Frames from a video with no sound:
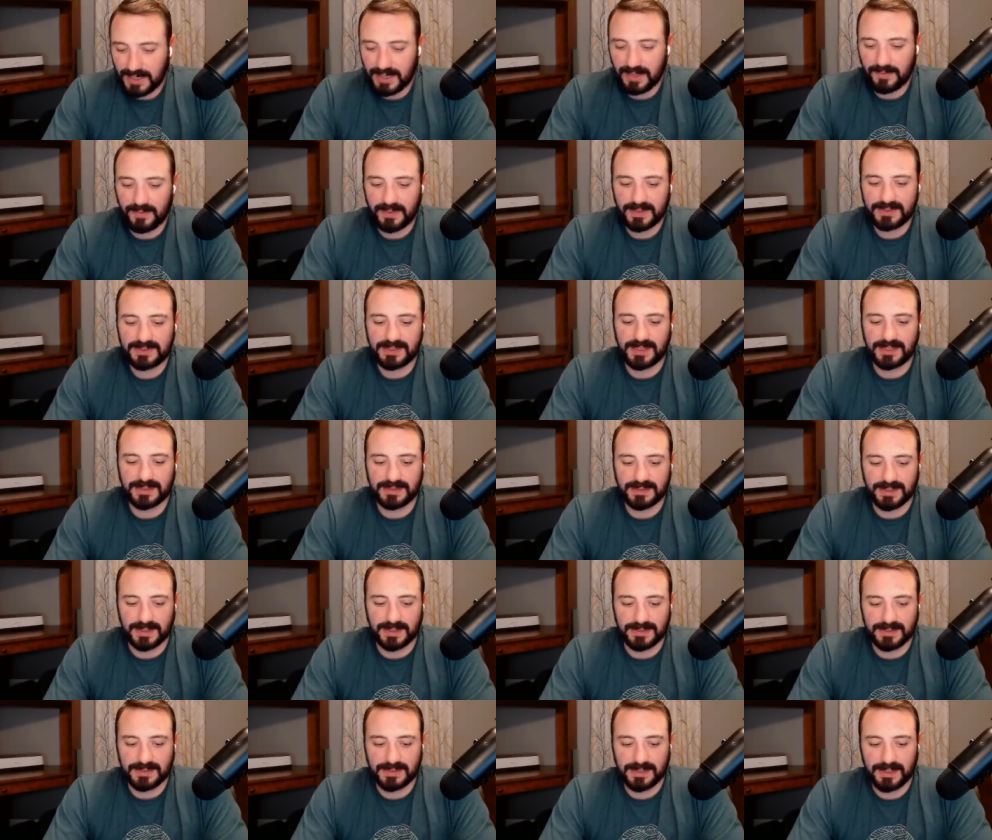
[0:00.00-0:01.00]
In this
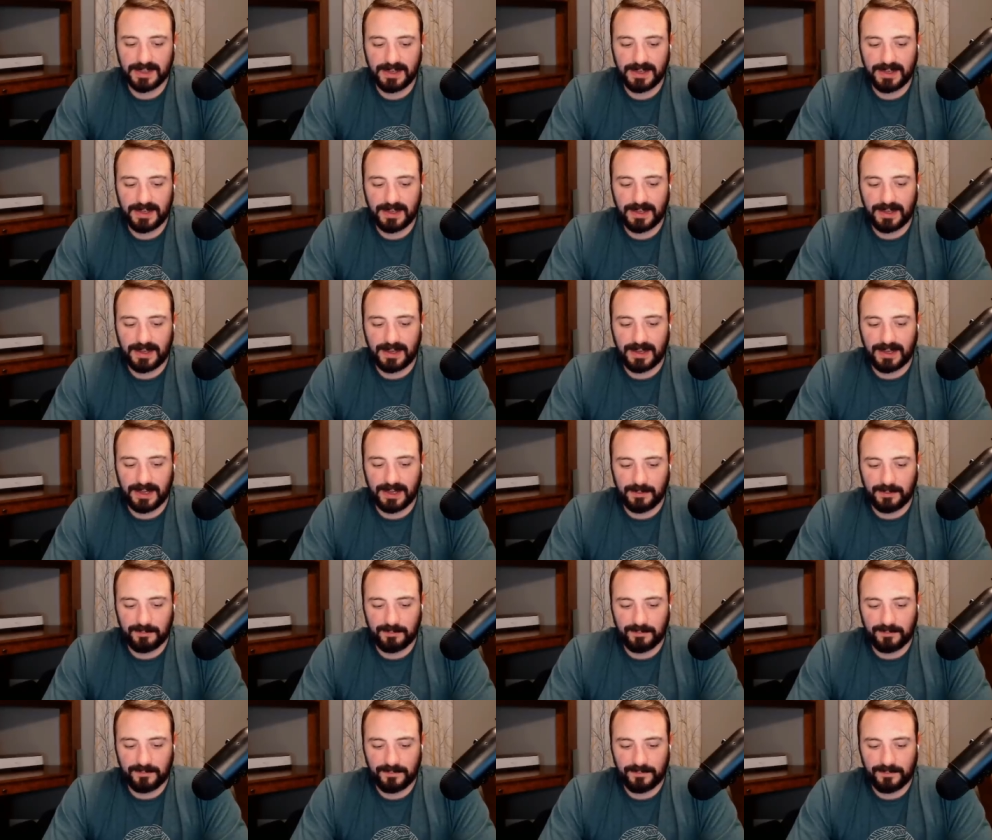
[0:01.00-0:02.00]
instance,
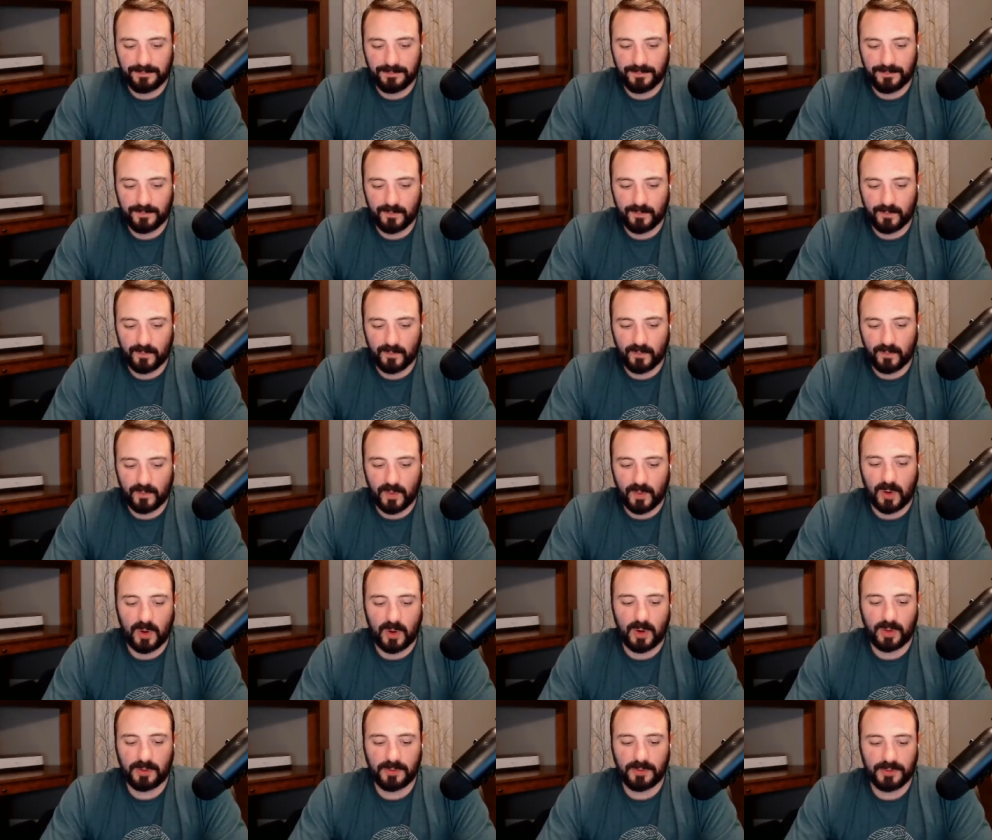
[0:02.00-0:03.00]
um,
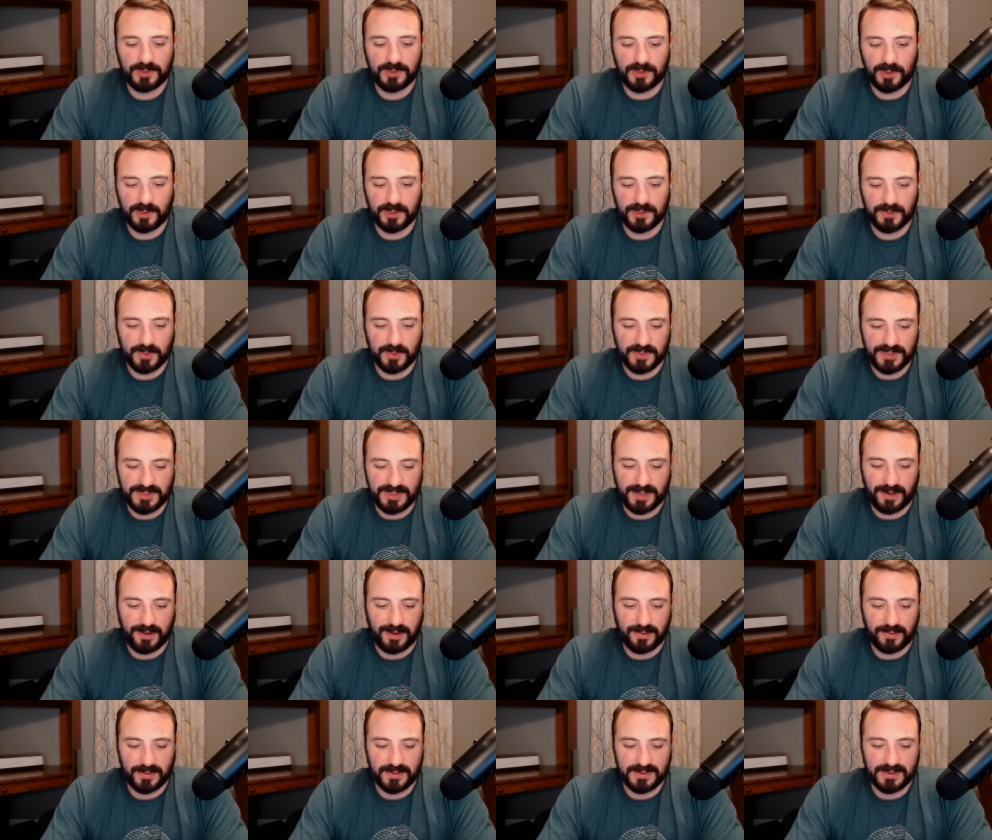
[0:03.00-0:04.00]
all of the jurors were
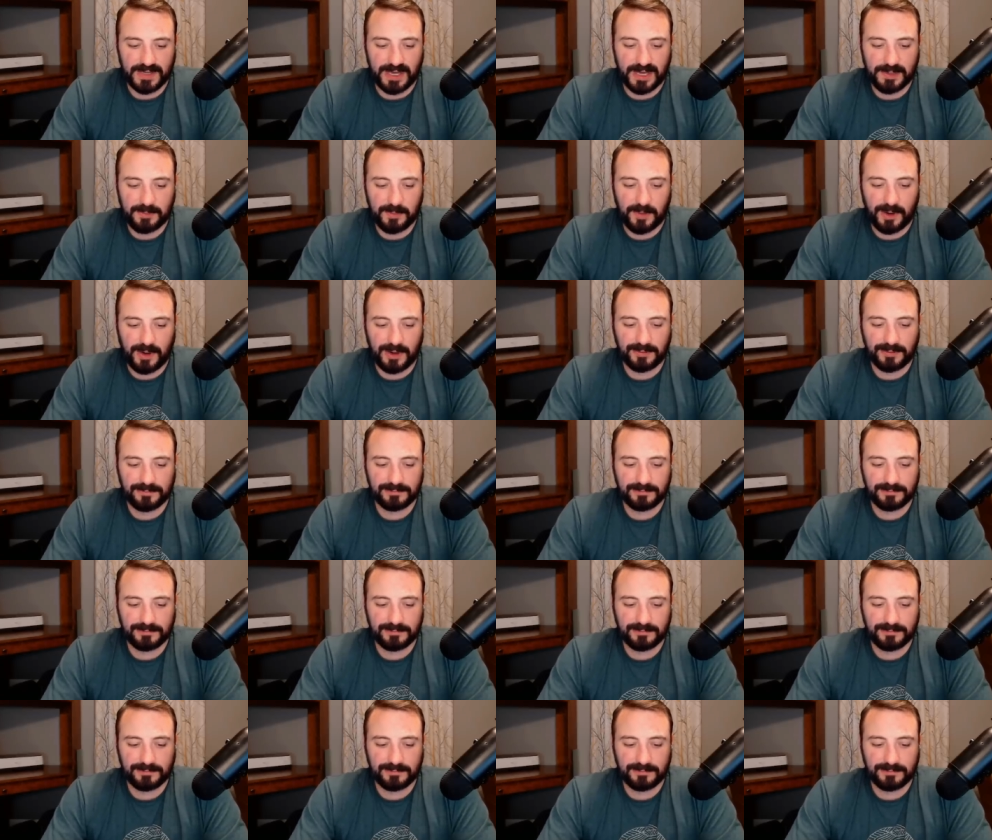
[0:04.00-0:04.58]
staring at the sidebar.